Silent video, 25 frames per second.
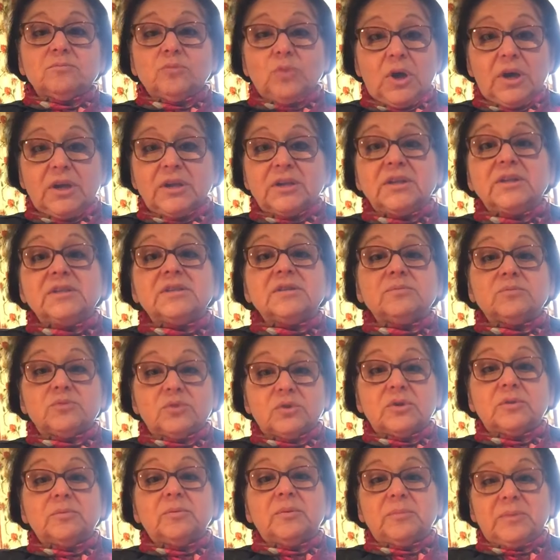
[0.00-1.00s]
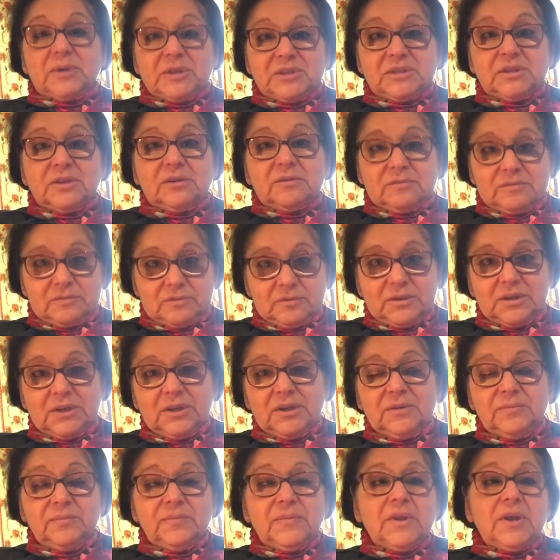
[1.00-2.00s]
well, at least I'm talking about myself,
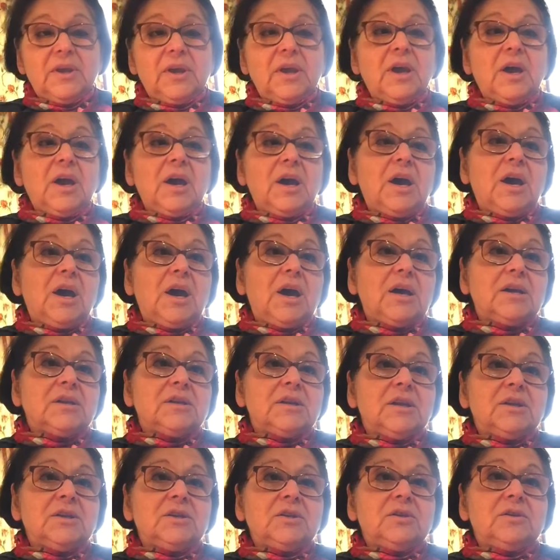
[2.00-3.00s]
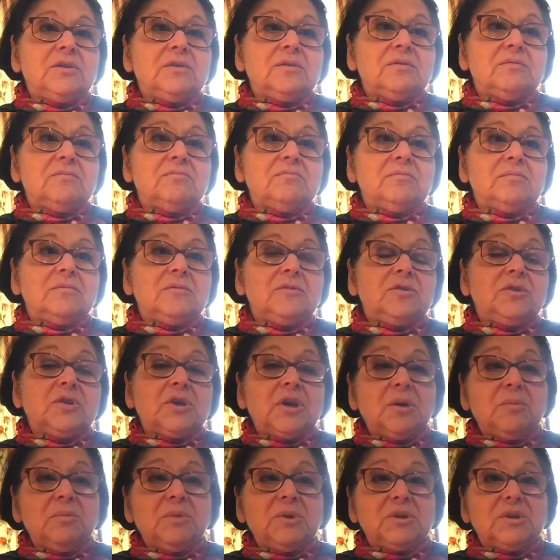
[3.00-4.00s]
okay? And then you
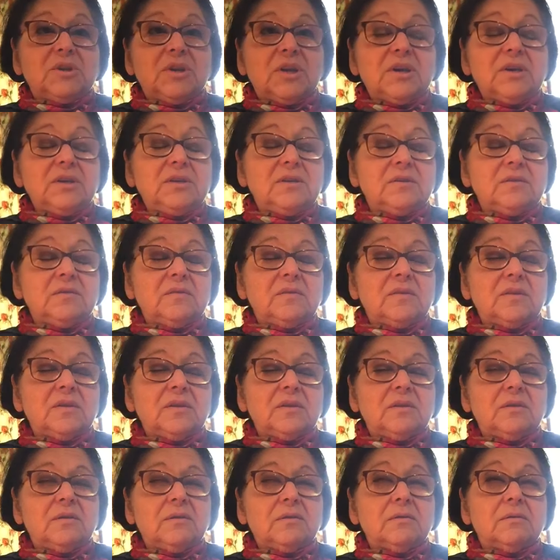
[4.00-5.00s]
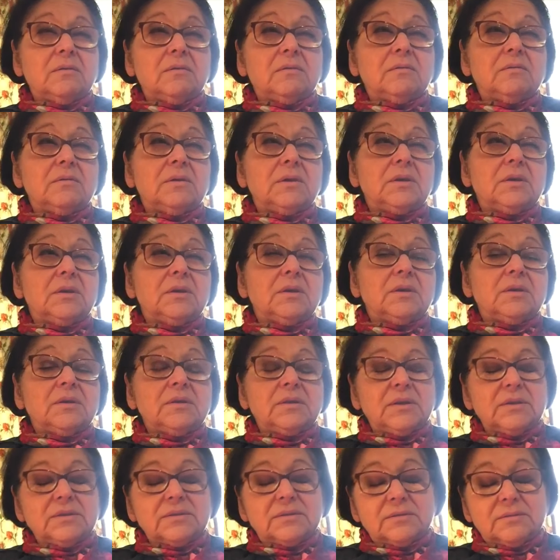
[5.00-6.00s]
come at night and you're thinking, oh yeah,
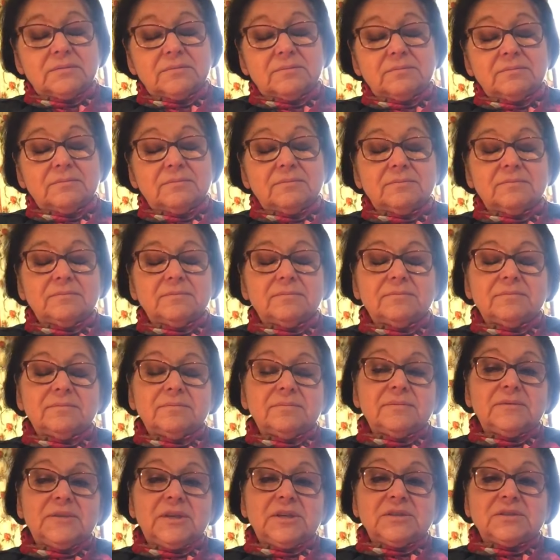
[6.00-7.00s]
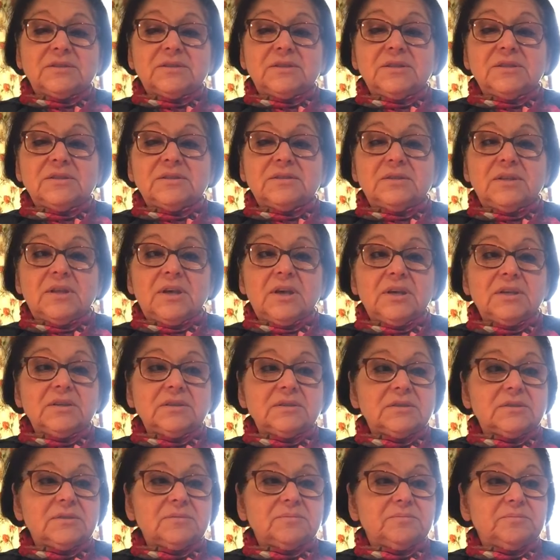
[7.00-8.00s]
there's this,
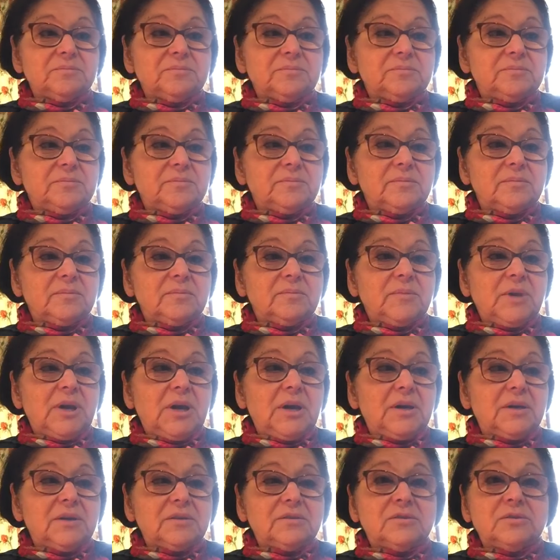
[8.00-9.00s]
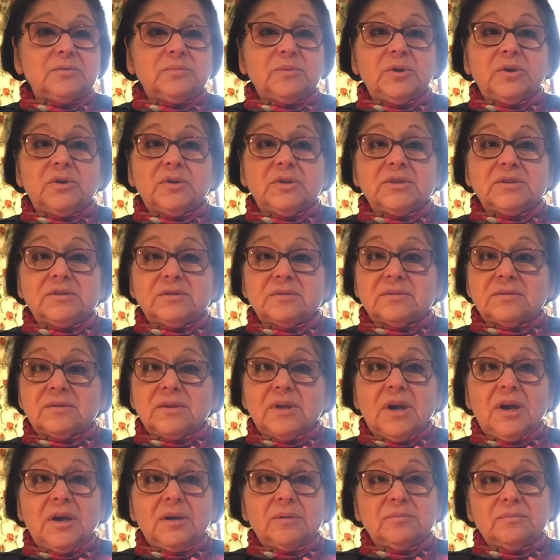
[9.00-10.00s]
that. But to be honest,
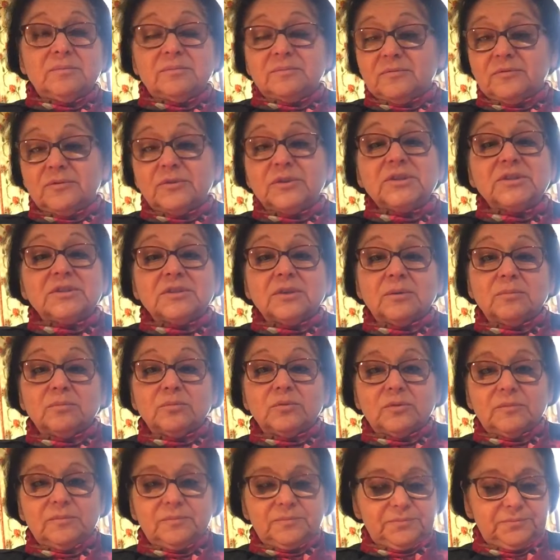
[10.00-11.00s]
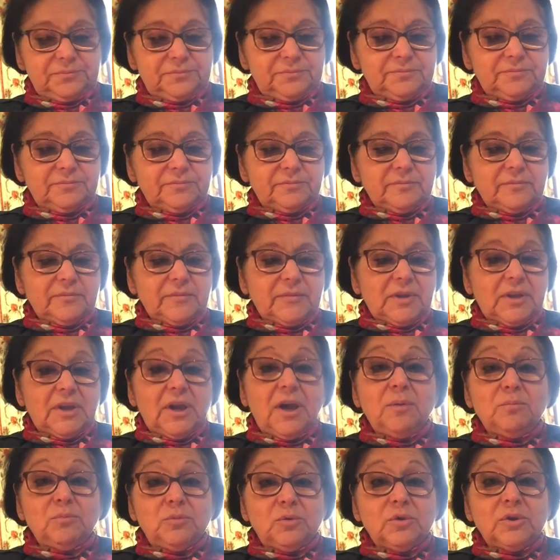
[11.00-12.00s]
for example,
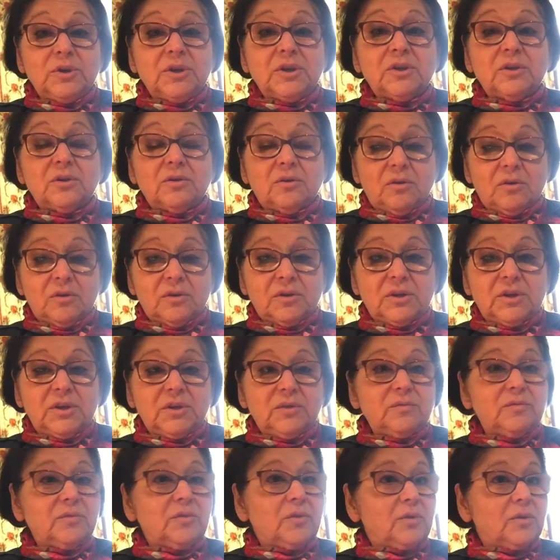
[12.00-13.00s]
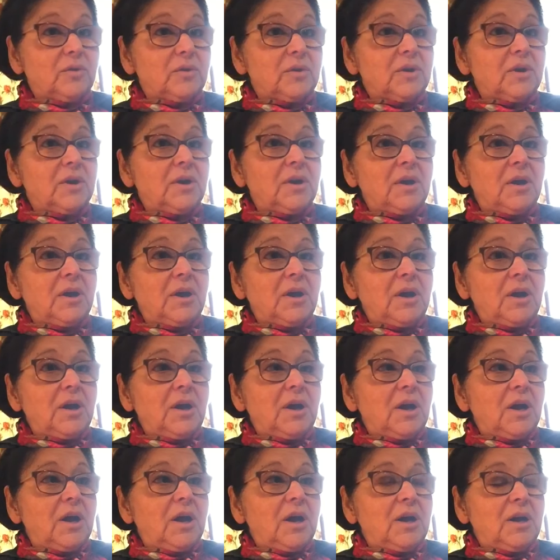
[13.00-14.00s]
I'm looking only for,
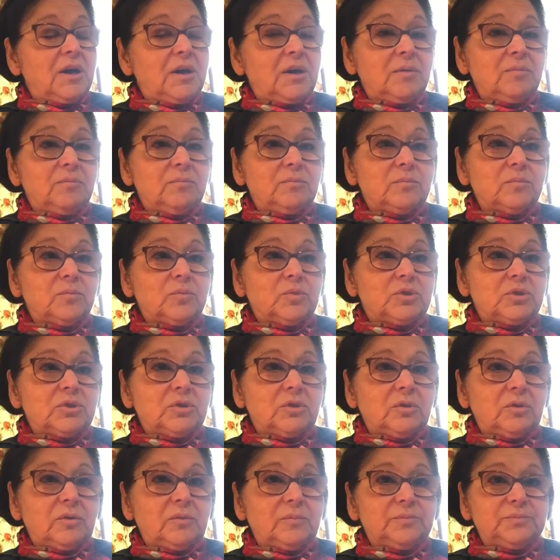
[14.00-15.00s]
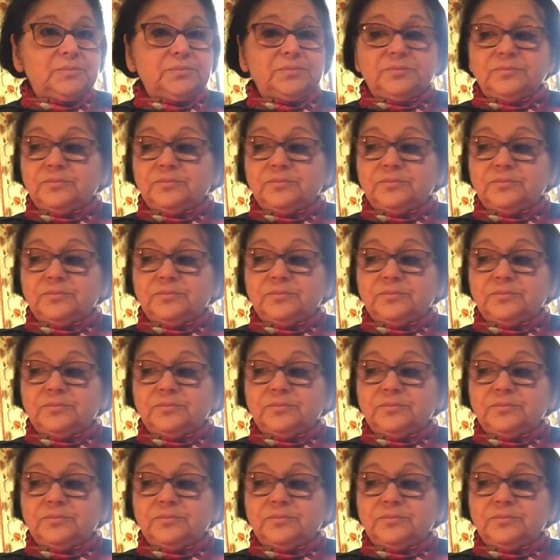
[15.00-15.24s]
what you call,